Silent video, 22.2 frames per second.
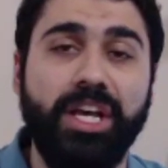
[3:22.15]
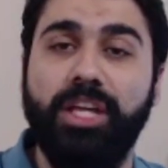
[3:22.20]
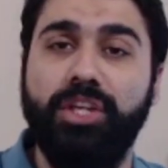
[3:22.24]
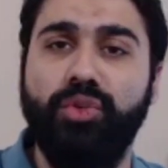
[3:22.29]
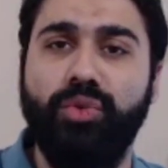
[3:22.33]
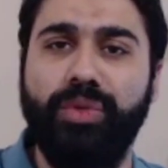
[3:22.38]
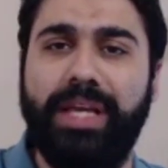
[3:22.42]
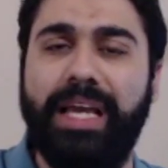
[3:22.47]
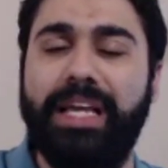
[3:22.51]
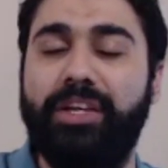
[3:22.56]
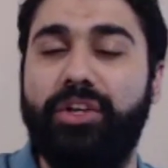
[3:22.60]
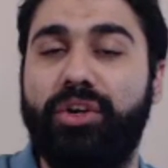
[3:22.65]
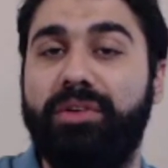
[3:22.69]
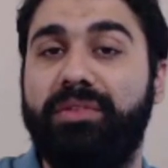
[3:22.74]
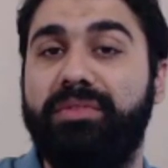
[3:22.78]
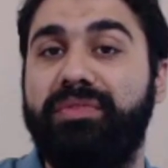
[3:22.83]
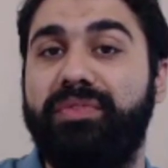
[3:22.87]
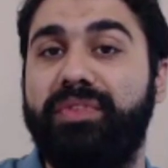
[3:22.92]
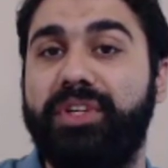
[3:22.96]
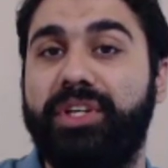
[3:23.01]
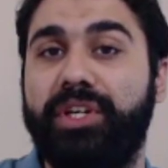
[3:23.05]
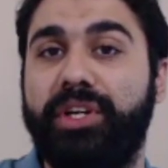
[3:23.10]
you can
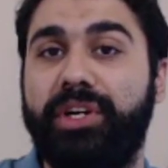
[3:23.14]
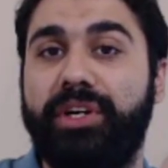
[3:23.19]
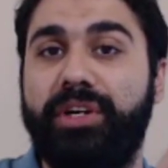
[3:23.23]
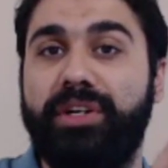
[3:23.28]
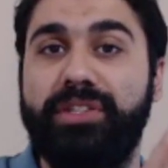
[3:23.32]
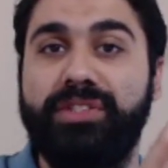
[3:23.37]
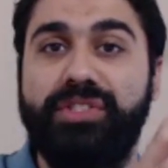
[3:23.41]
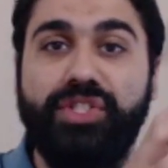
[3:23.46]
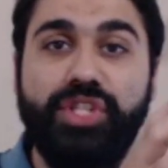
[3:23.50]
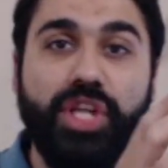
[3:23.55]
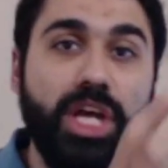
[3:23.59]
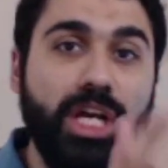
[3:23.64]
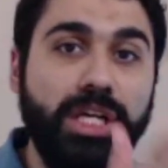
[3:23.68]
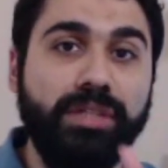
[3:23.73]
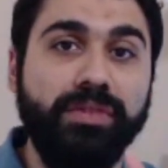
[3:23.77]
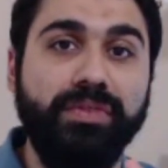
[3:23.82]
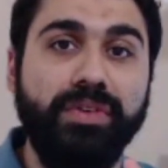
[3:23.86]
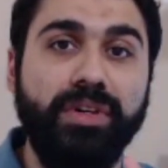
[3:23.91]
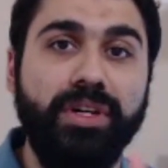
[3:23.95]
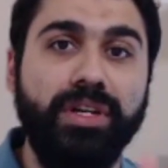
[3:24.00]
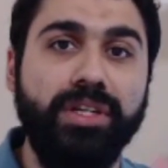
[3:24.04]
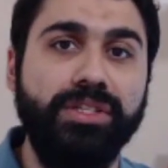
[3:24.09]
configure
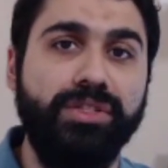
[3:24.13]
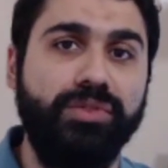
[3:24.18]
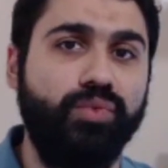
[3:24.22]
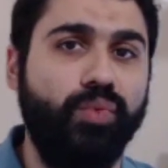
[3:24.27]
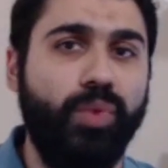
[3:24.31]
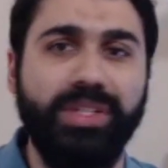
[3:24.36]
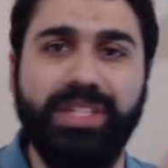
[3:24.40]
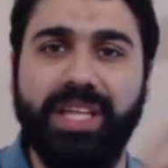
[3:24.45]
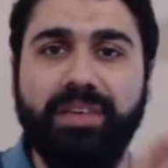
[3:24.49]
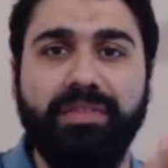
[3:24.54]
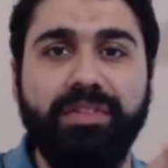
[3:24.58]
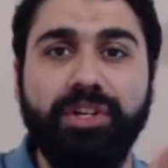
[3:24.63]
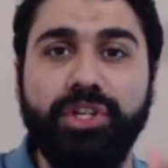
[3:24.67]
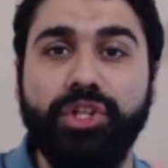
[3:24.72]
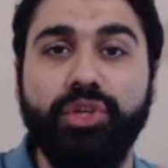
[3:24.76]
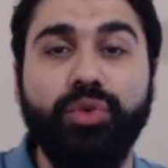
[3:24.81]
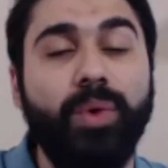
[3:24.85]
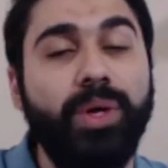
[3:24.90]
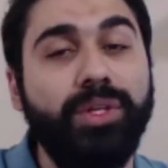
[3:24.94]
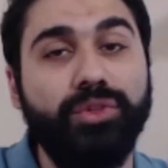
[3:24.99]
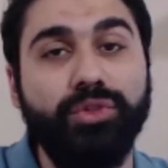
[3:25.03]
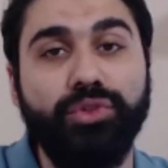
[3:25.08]
servers, whatever you
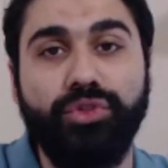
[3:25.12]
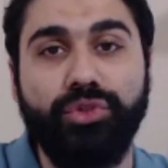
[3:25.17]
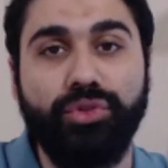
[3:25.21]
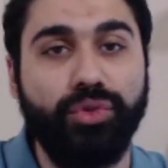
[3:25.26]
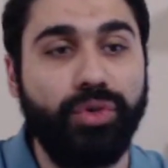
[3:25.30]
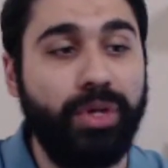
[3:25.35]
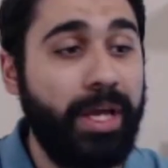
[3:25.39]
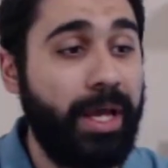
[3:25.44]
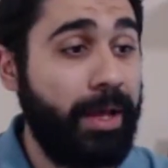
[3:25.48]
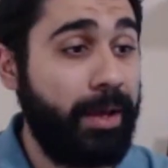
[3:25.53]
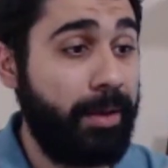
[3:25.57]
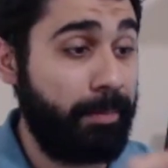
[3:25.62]
want to do.